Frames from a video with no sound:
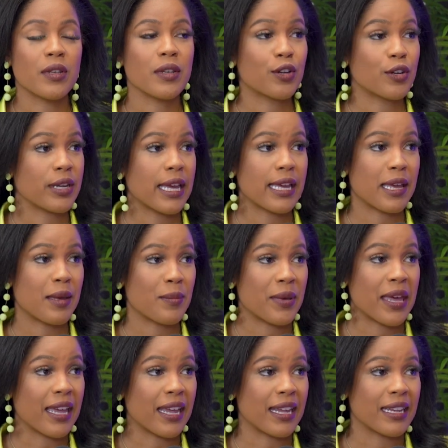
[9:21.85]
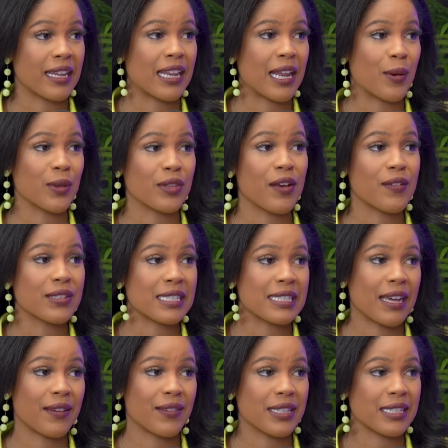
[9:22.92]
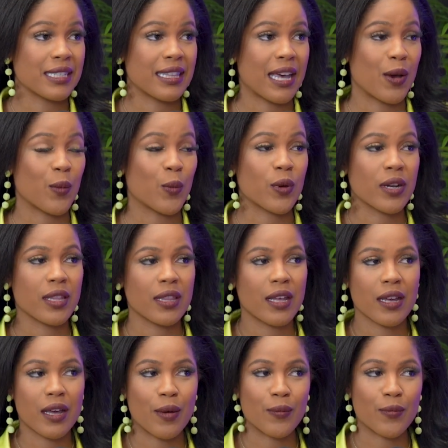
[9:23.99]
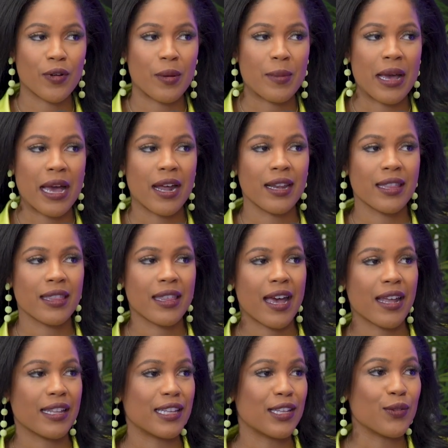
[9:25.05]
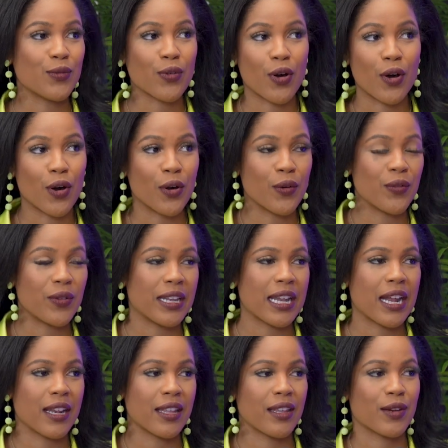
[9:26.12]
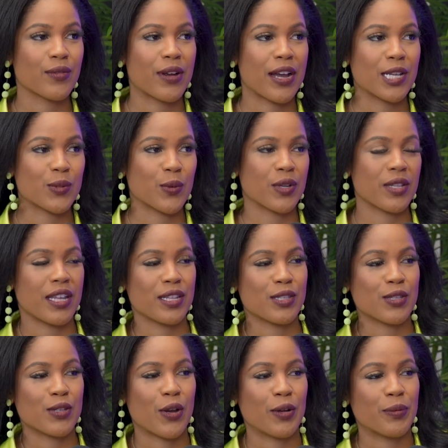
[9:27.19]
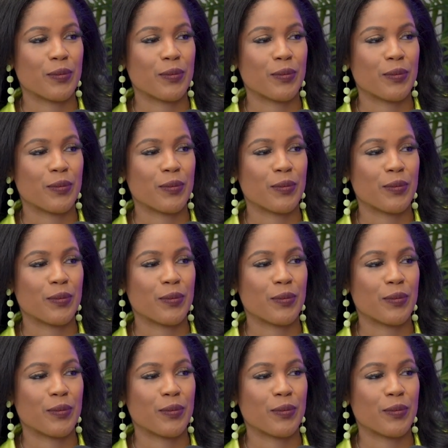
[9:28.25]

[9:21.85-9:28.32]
Create Campaign. And I would love to dive into that. Where did that come from? How did that evolve? And how did that arise? Where did that start?